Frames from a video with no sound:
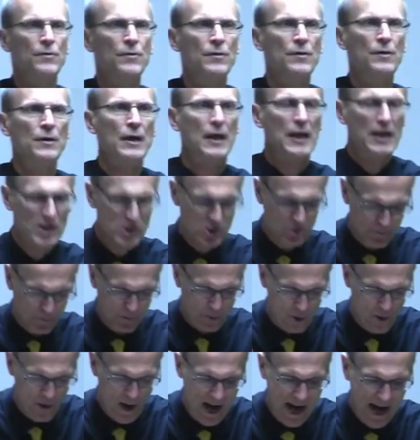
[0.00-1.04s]
he's
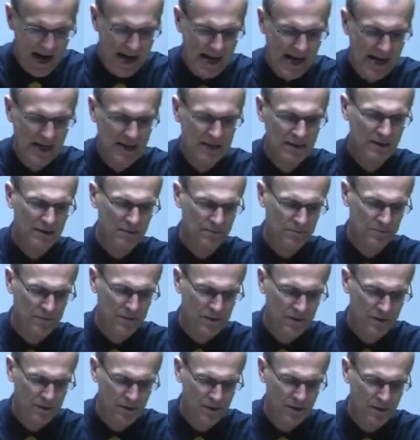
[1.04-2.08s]
praying
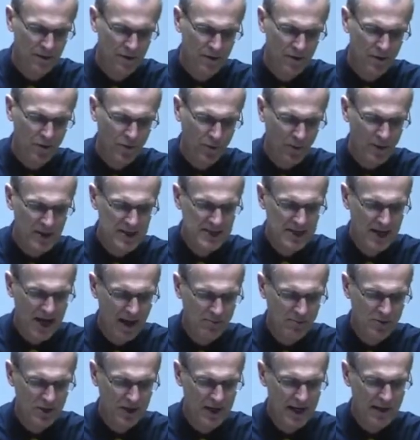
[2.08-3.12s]
three
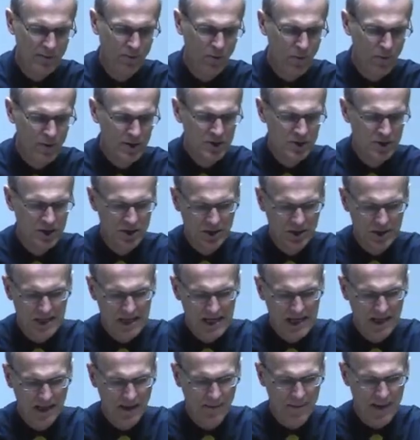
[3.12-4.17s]
times a day. Well, what's this
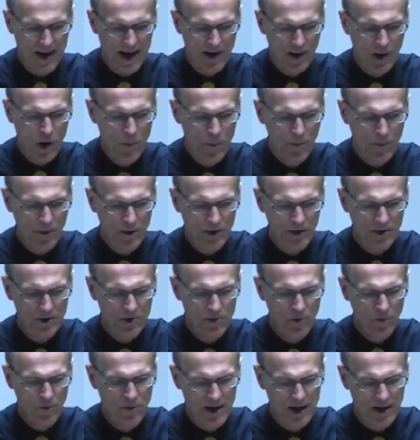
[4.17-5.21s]
deal about opening
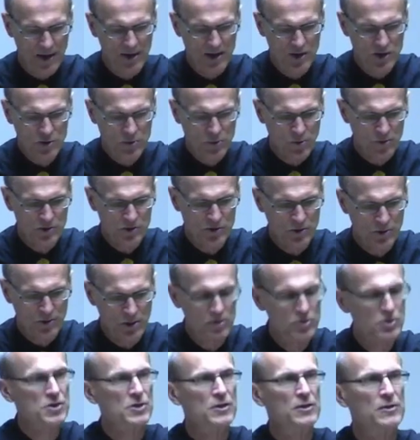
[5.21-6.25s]
your windows toward
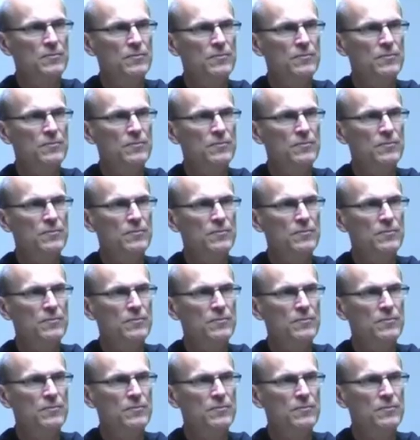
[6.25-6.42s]
Jerusalem?